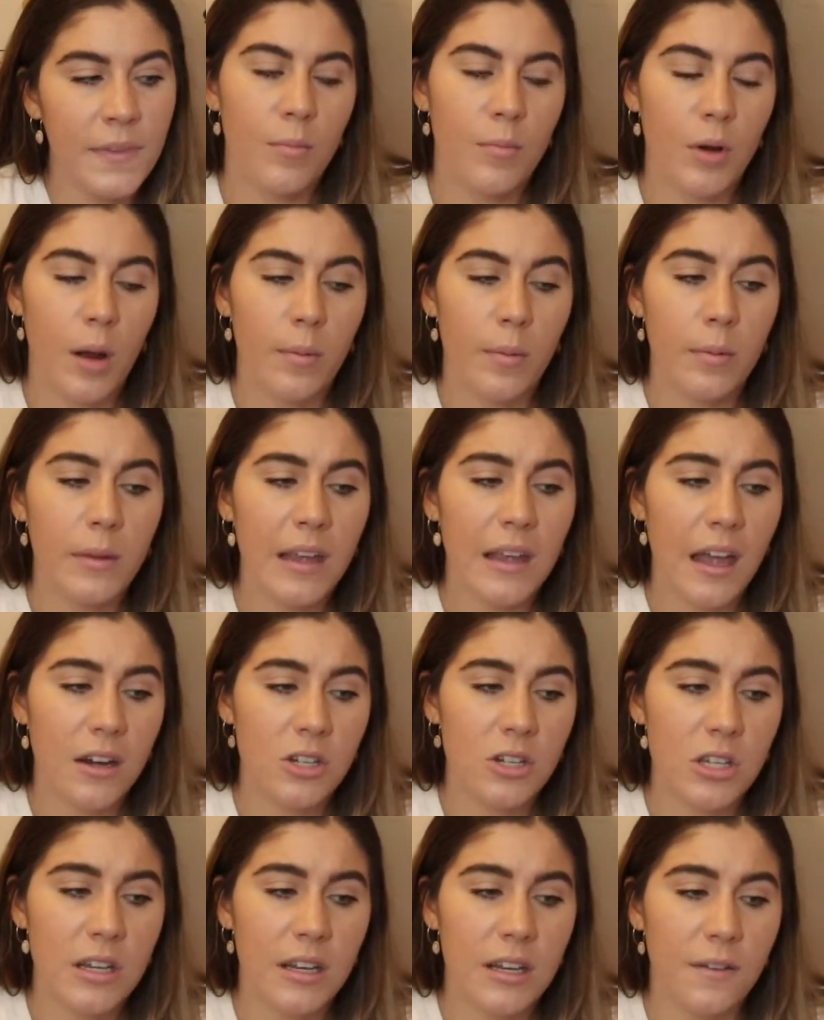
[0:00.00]
I'm probably
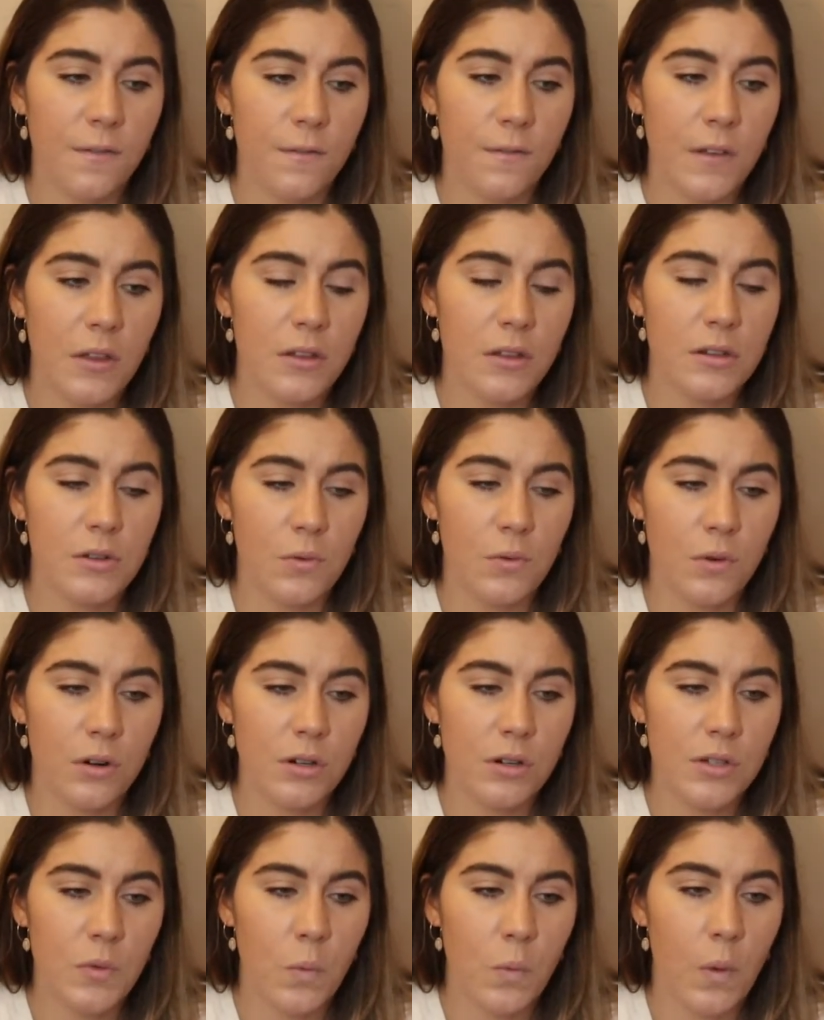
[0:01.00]
actually gonna fill the
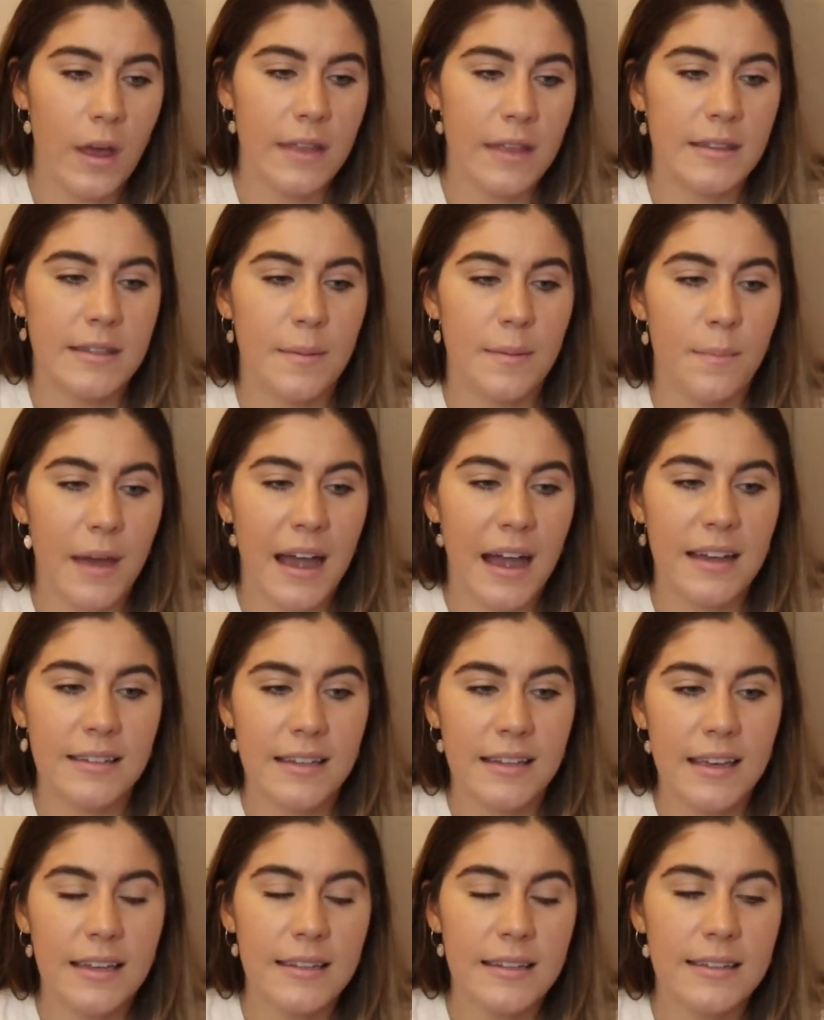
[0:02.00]
doors with some
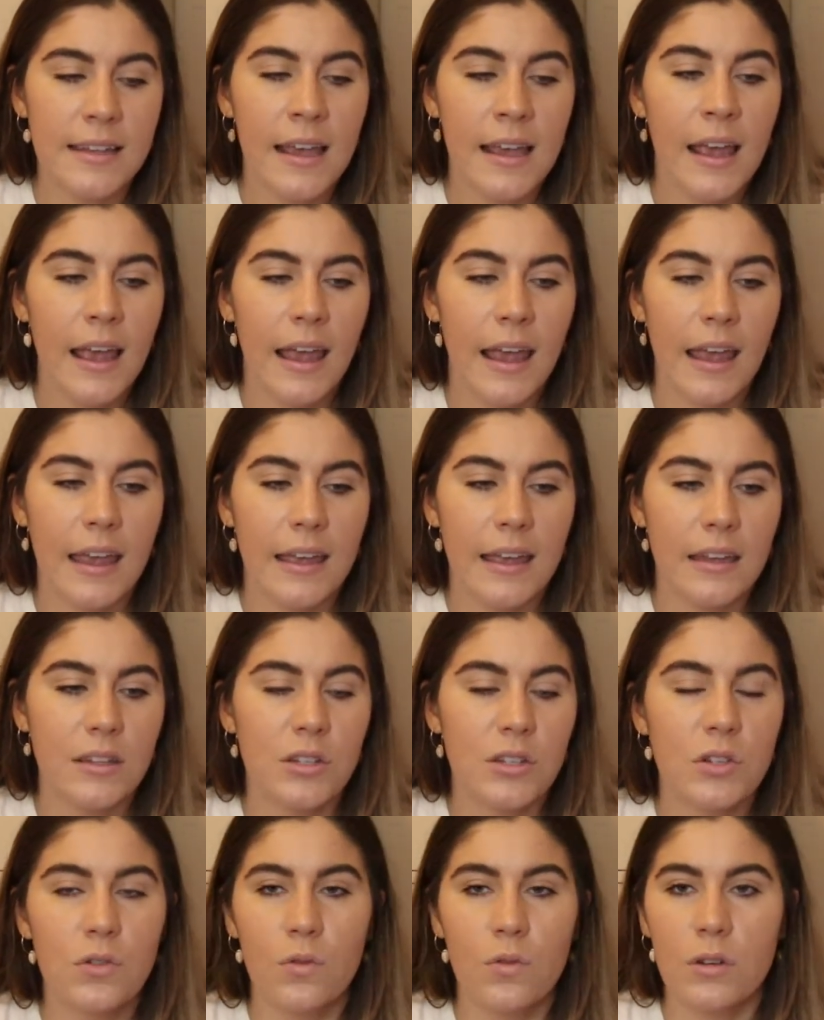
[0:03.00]
baskets and
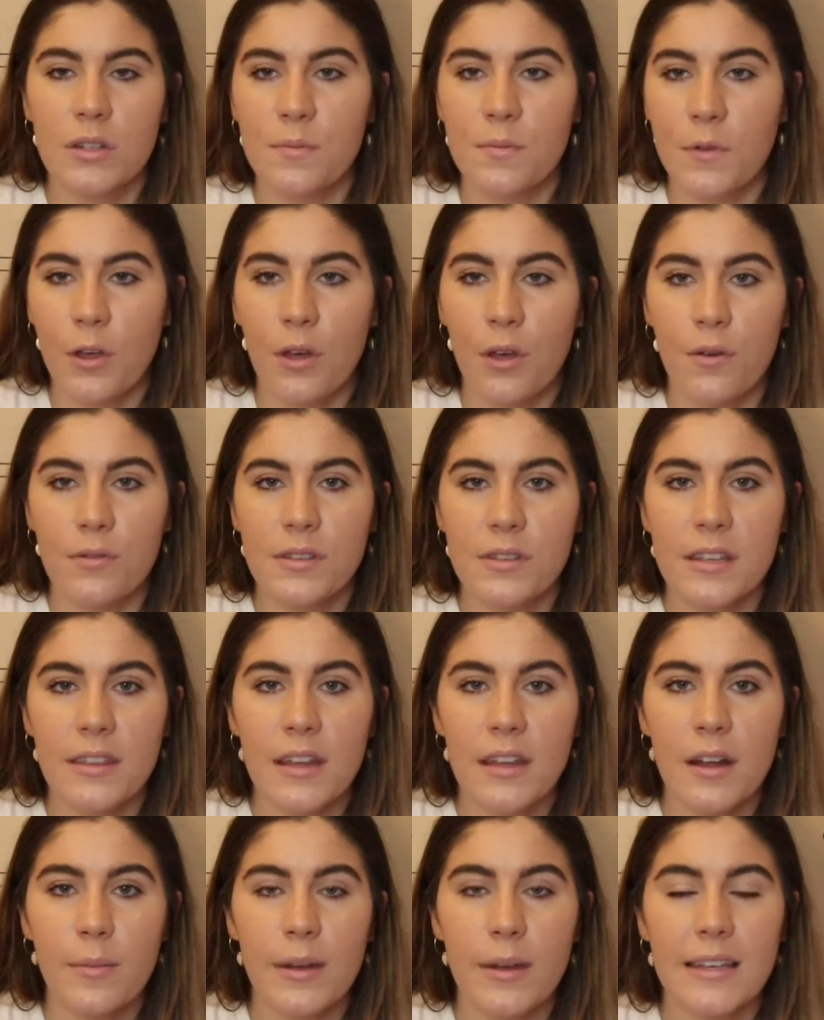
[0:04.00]
store some clothes in
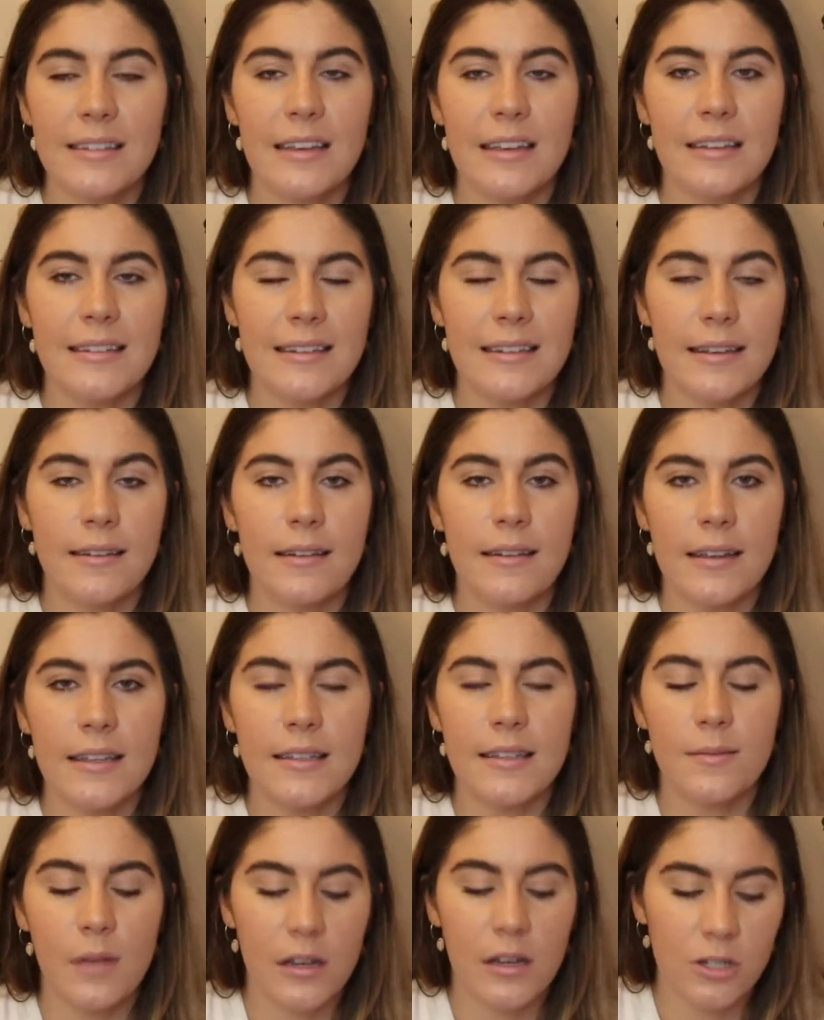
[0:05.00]
there because I did need
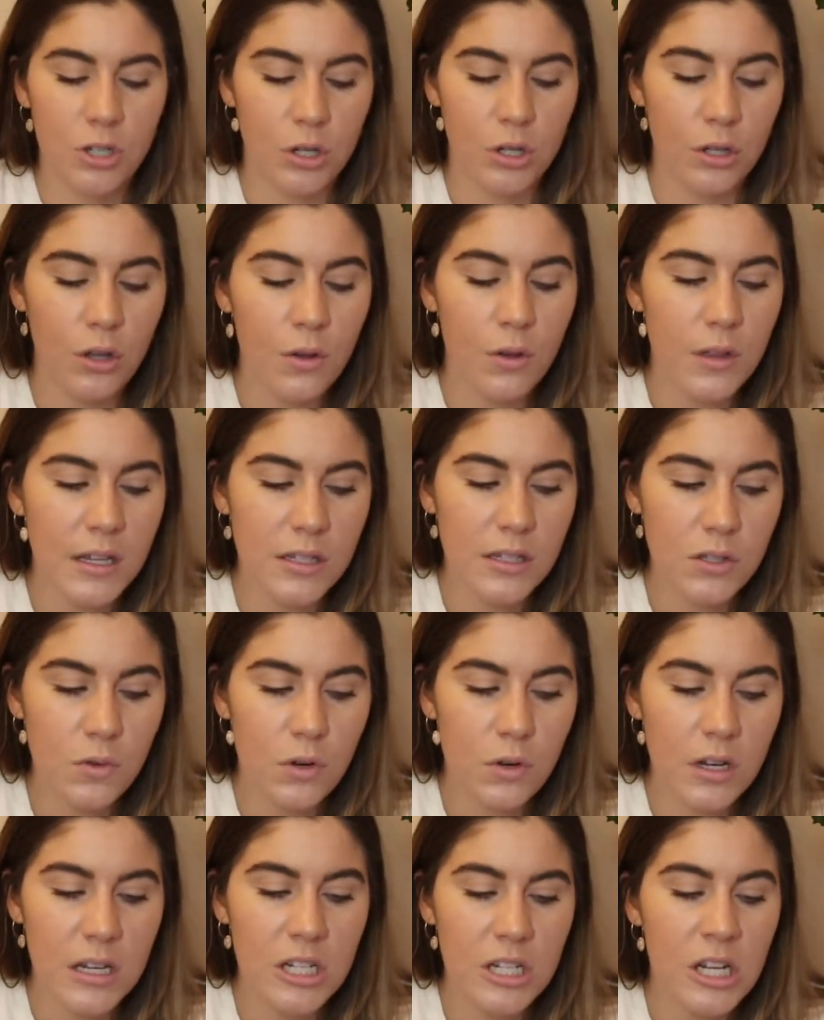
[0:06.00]
some extra clothing
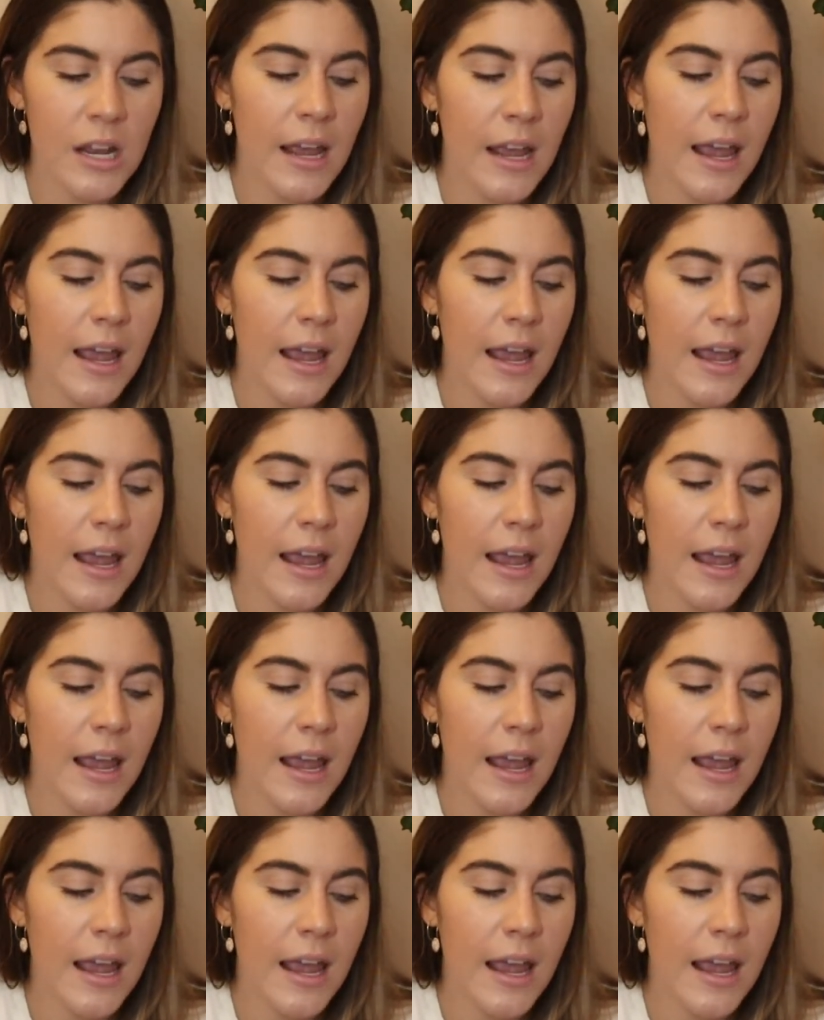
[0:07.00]
storage,